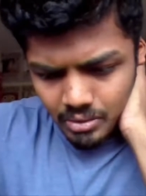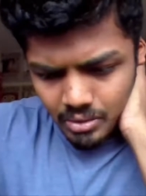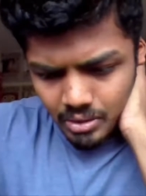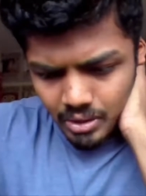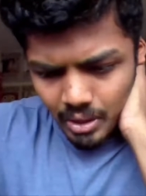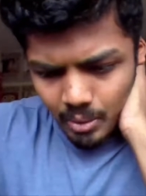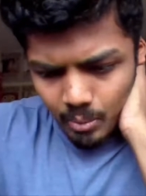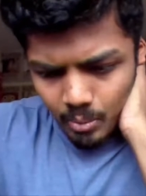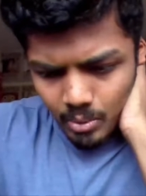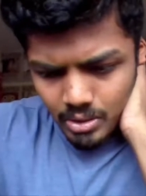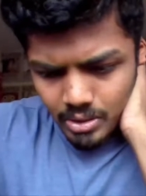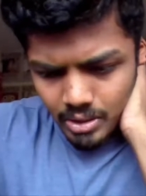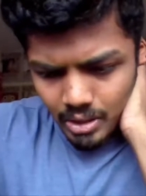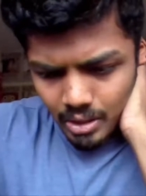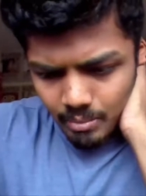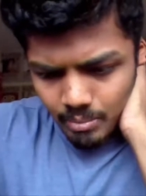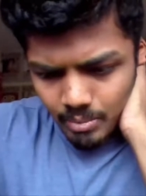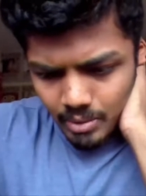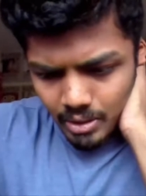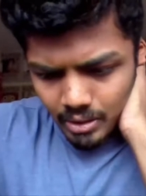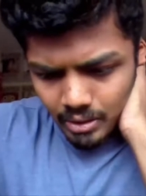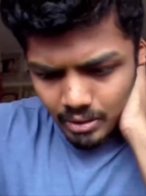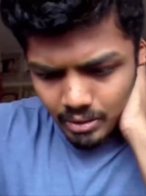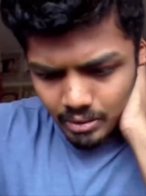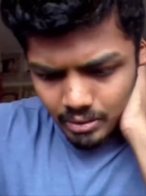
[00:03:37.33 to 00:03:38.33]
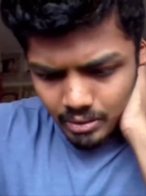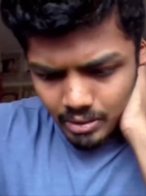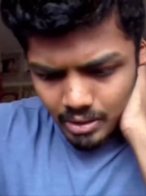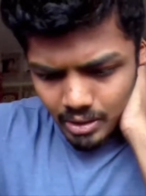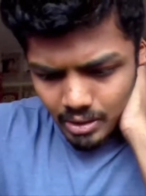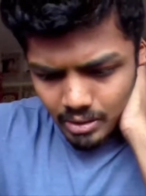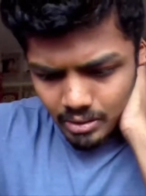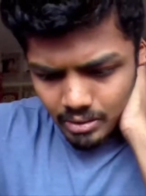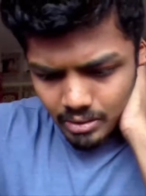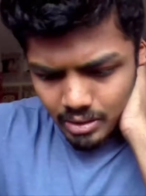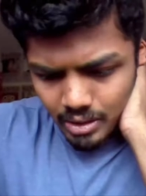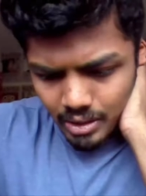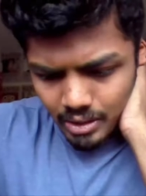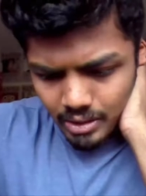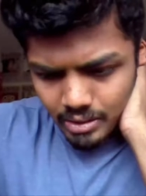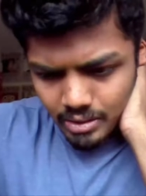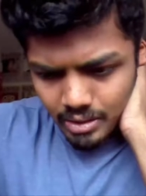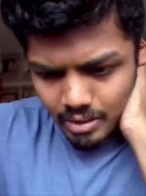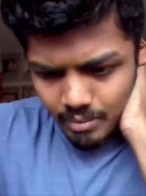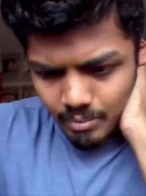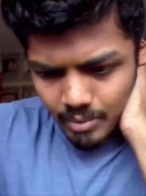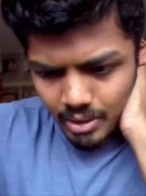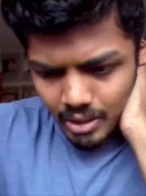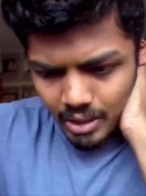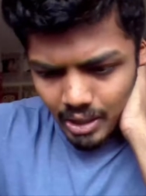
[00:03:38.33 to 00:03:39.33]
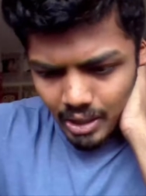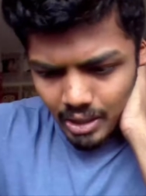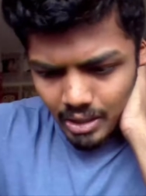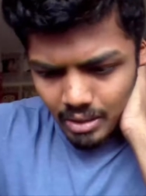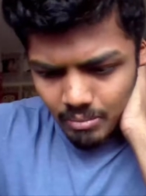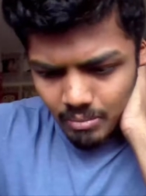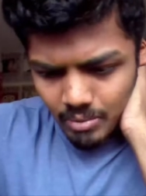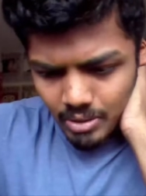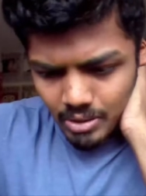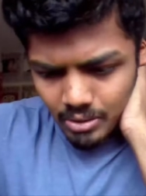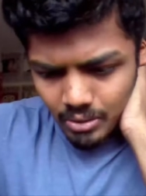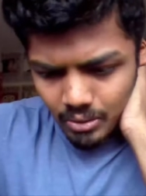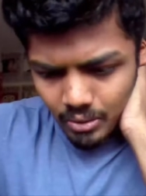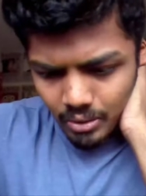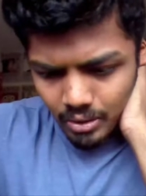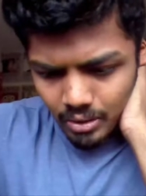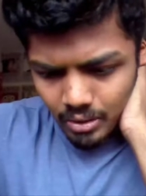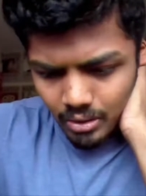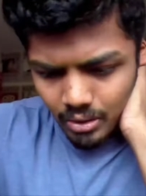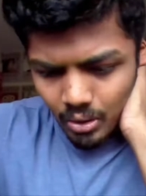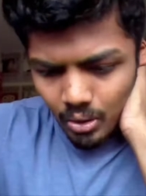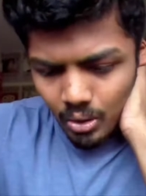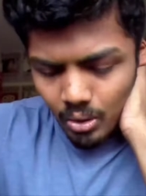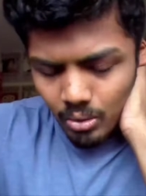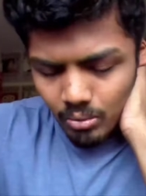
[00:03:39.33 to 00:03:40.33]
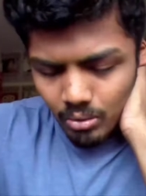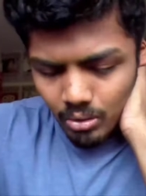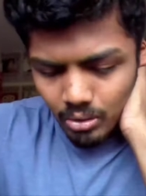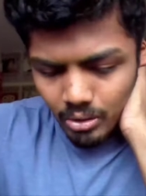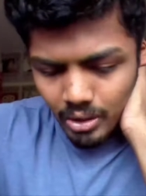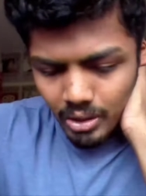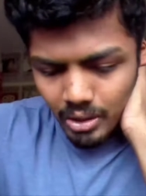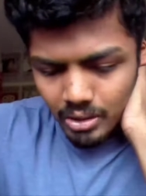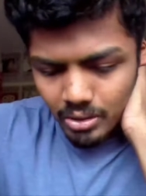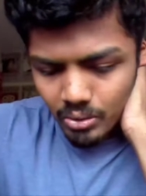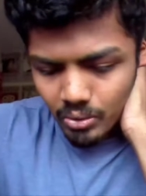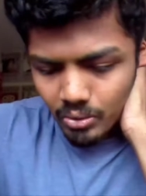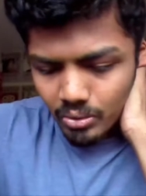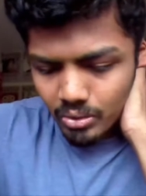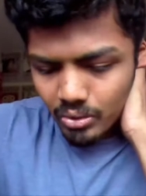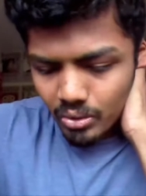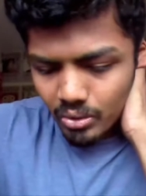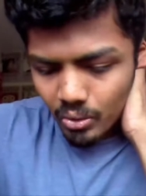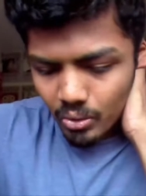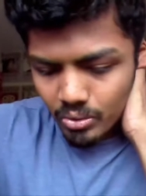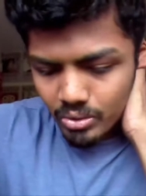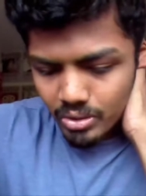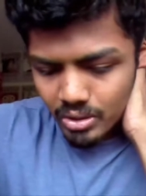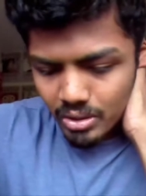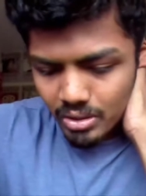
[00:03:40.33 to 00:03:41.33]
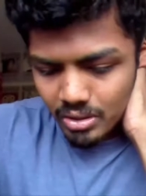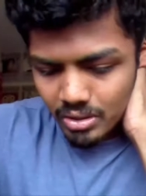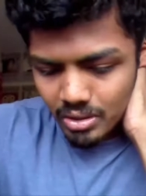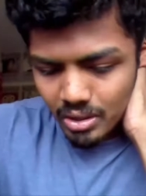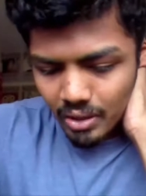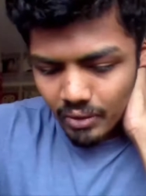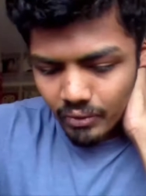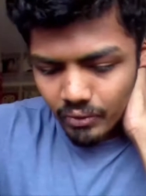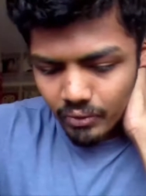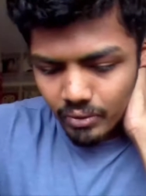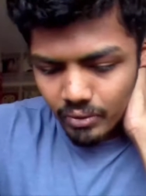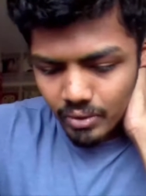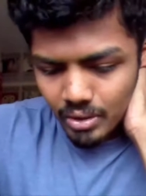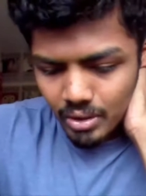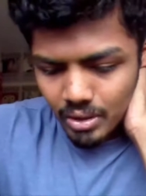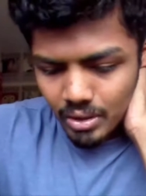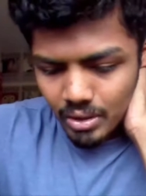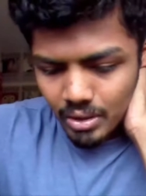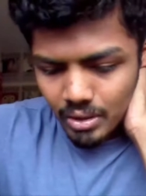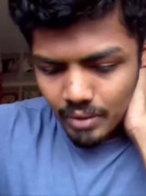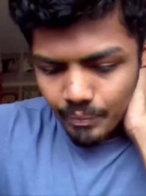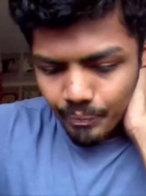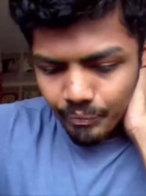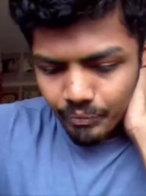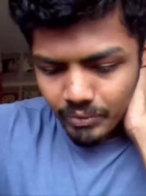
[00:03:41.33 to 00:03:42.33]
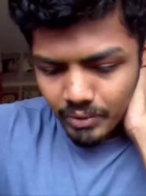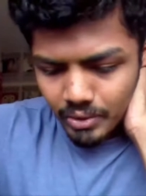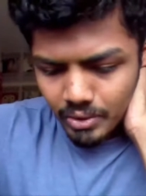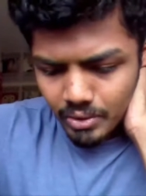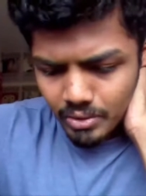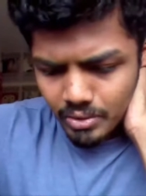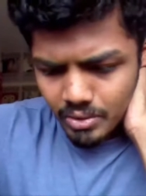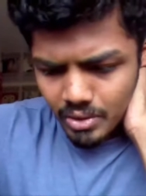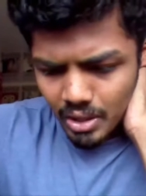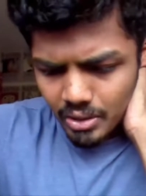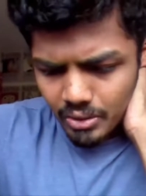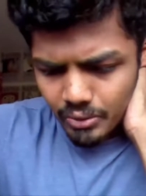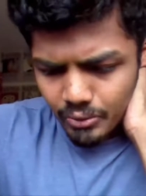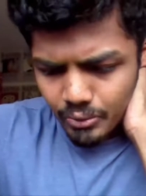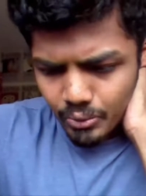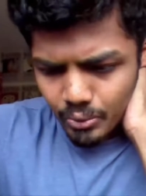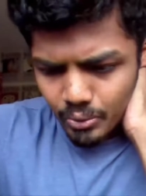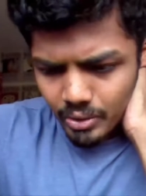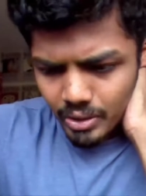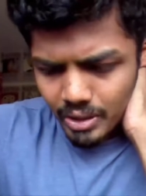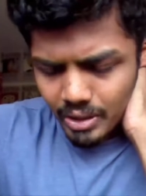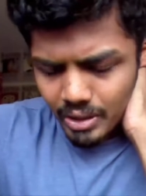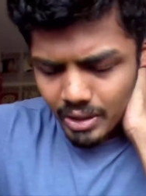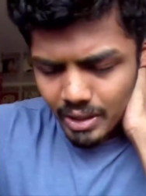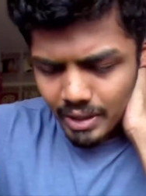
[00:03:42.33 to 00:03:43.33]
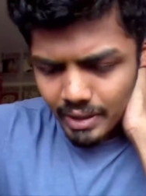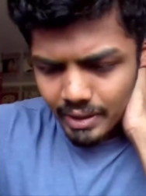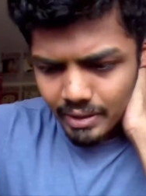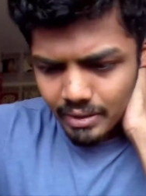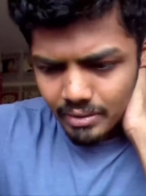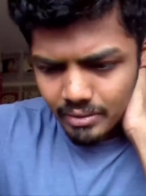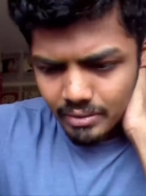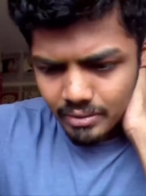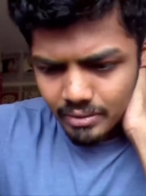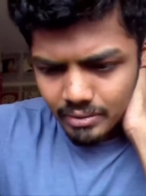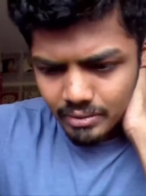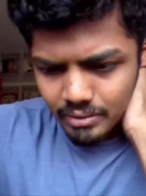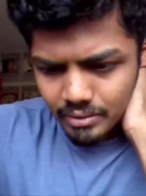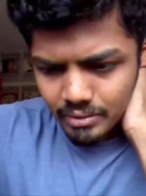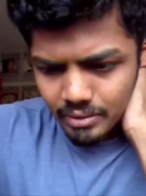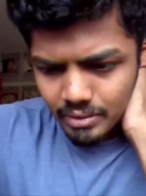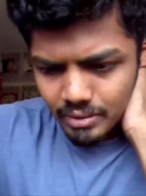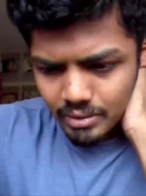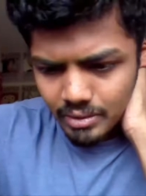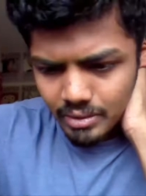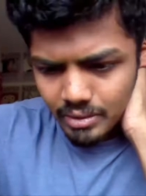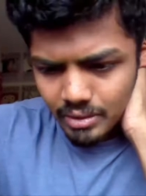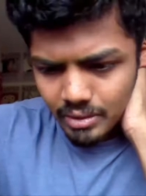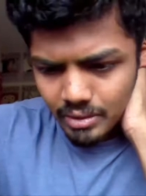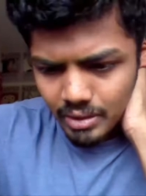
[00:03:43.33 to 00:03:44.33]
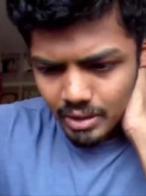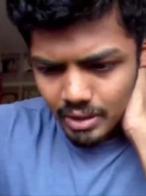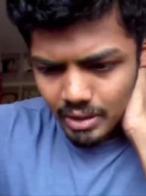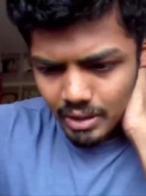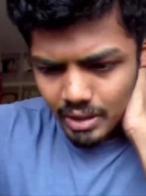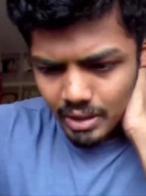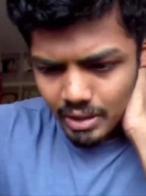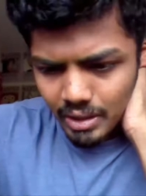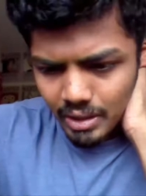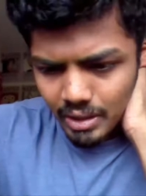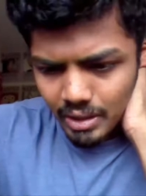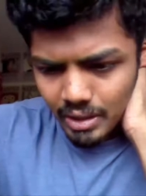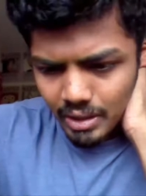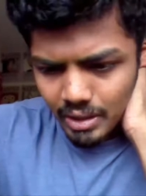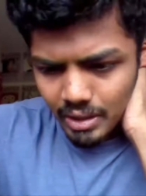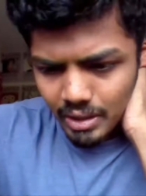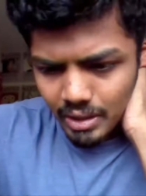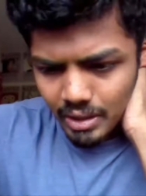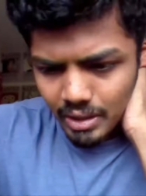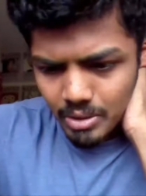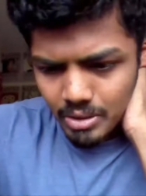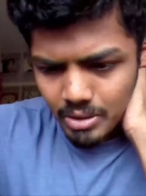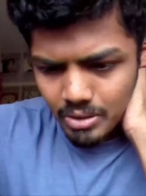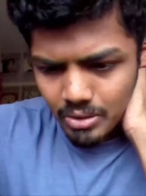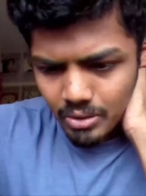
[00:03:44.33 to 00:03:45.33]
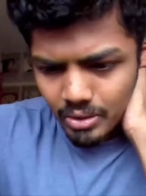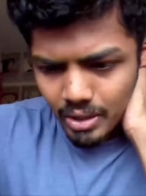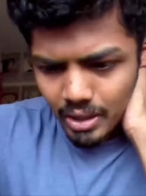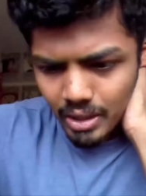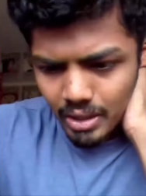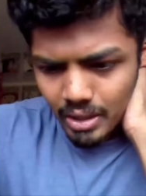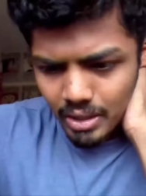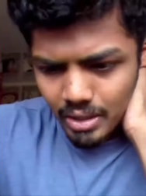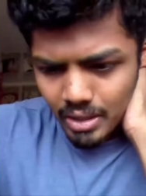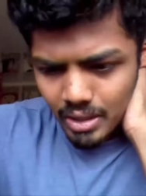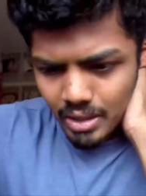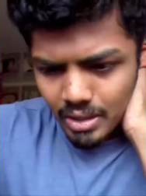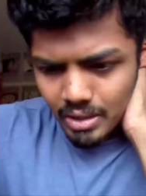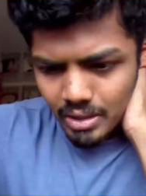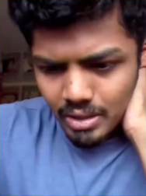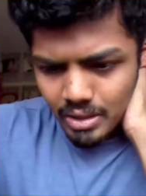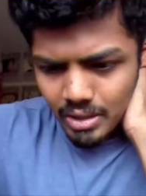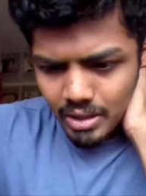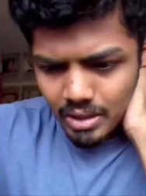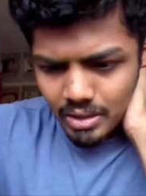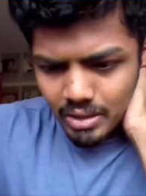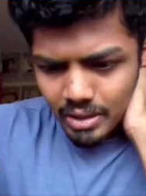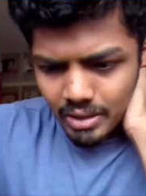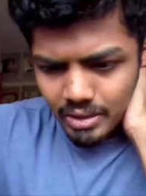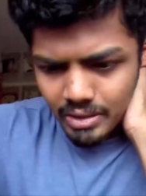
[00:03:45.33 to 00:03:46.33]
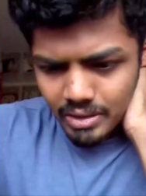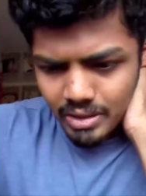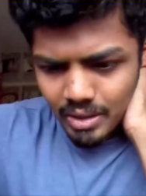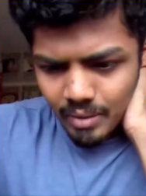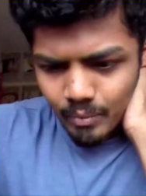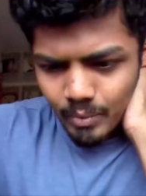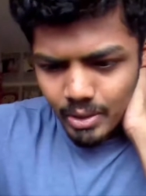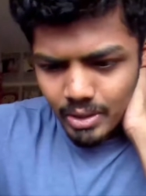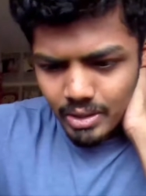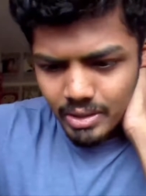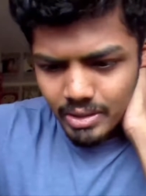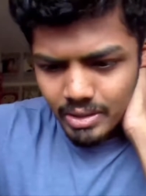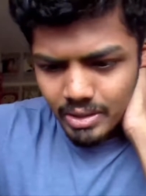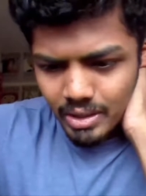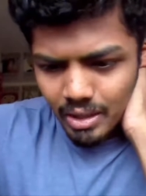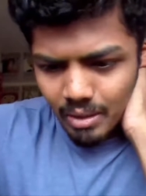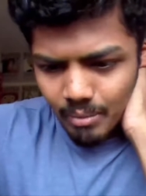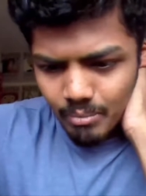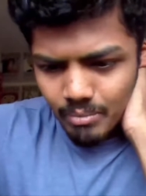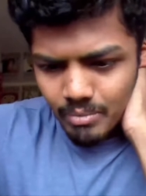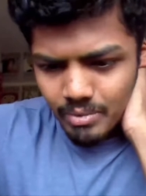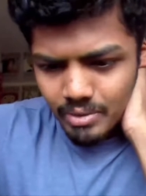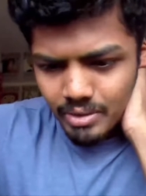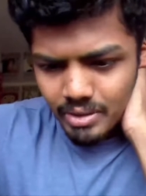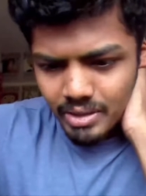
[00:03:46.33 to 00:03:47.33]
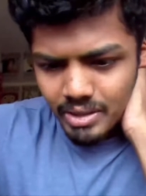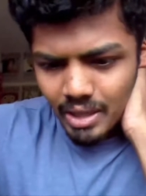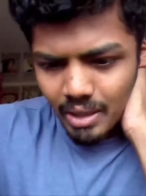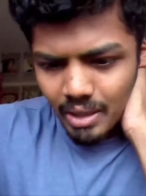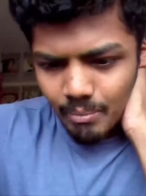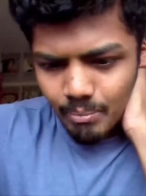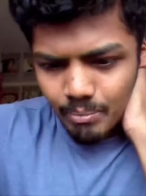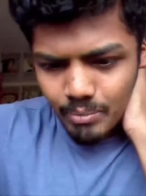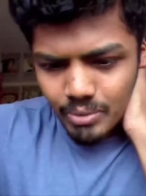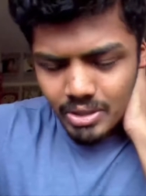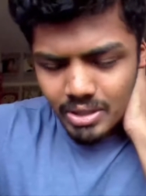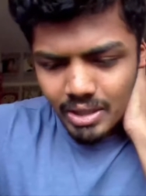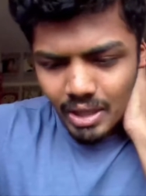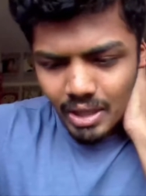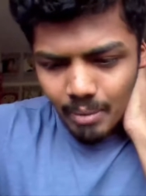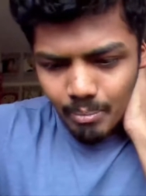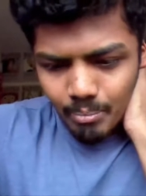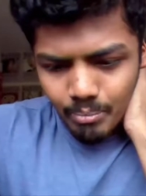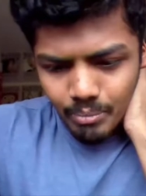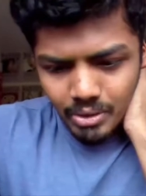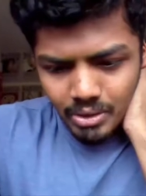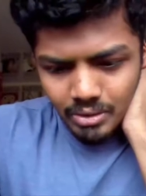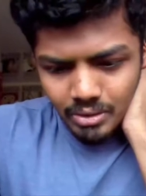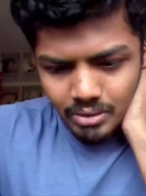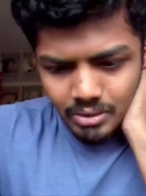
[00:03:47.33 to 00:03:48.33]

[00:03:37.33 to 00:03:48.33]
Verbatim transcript: Okay, what's happening? There's like something enemies going on. Oh, okay, so doors and stuff. Started talking like, thinking like enemies. Okay, and like somebody's come. Step, step.